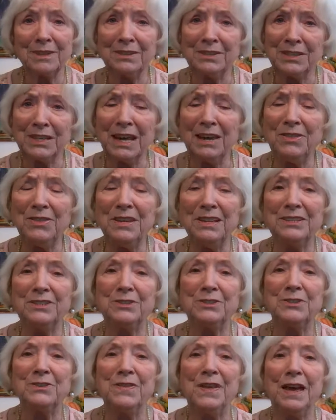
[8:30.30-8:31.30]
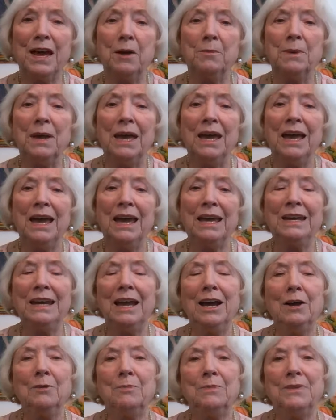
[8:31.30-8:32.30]
Send this to them and
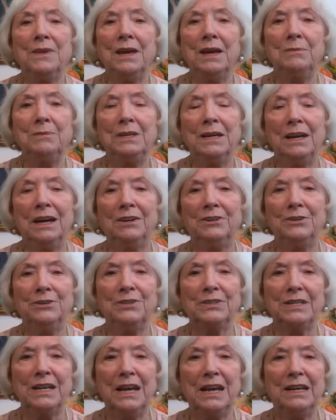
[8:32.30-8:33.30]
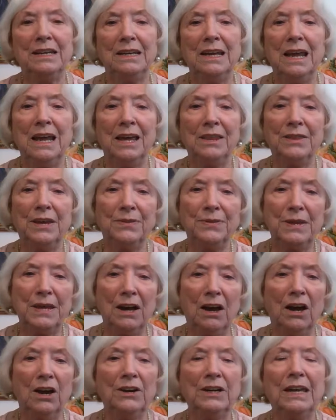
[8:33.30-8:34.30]
help them to understand that
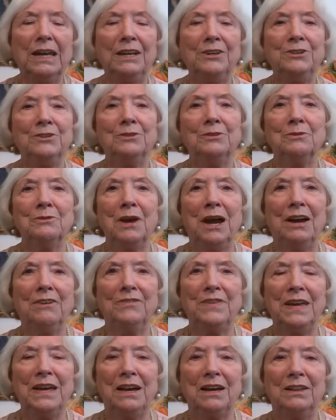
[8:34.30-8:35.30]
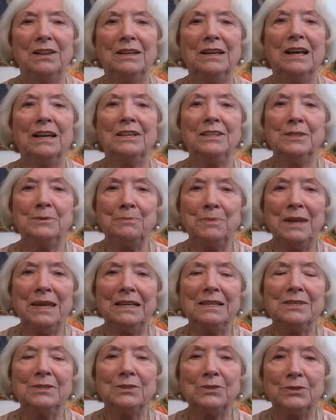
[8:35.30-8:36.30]
the Archangel Raphael
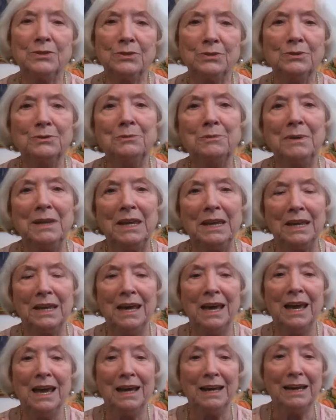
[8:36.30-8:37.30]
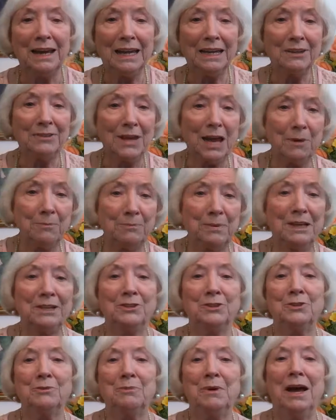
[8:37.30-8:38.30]
speaks to me like that
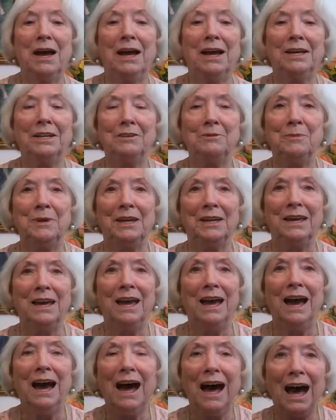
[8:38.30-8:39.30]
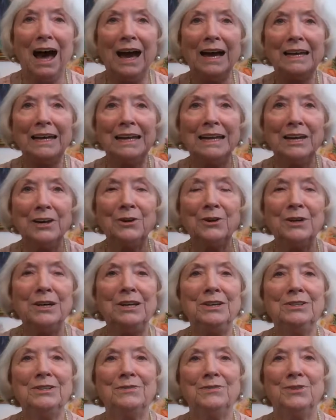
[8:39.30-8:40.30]
picture behind me. I hear
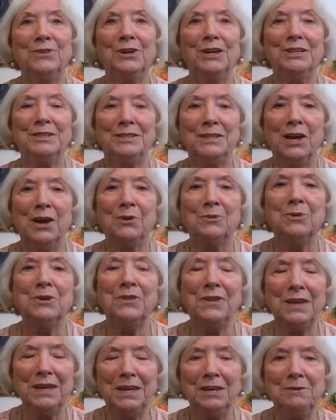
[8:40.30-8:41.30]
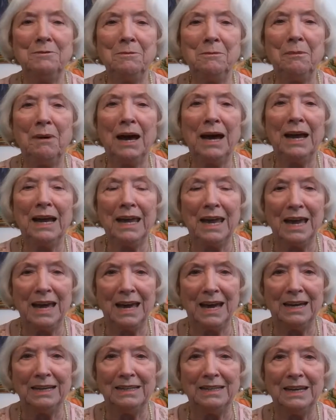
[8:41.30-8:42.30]
his voice within my
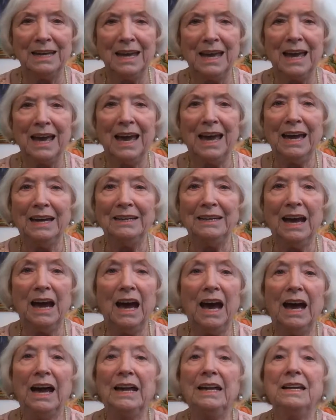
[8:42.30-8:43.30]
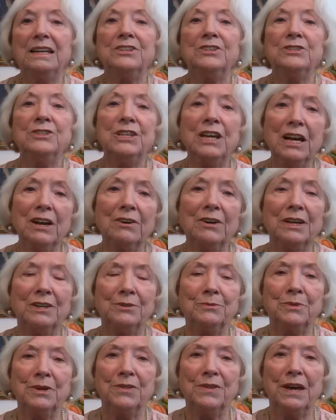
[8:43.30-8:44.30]
head, and I share
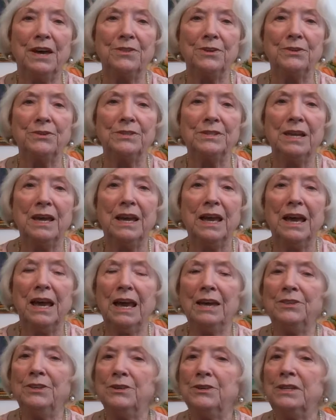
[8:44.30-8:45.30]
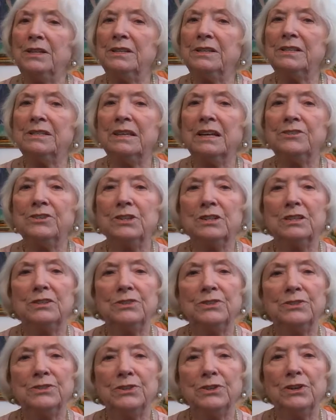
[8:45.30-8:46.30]
it with others. And there is such a
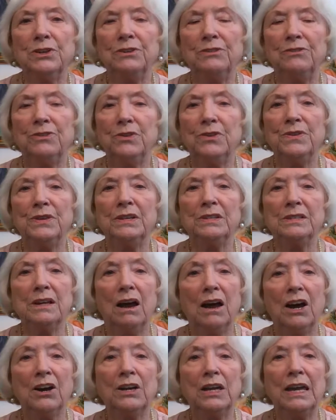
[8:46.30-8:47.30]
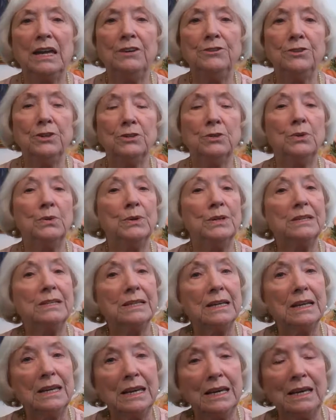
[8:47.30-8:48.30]
concern for this archangel who
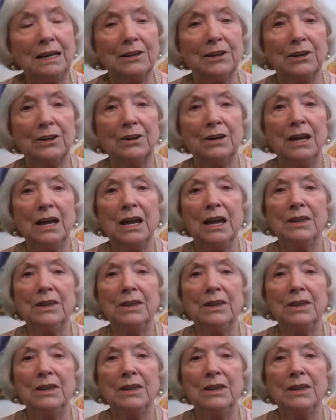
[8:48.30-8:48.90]
is a healer.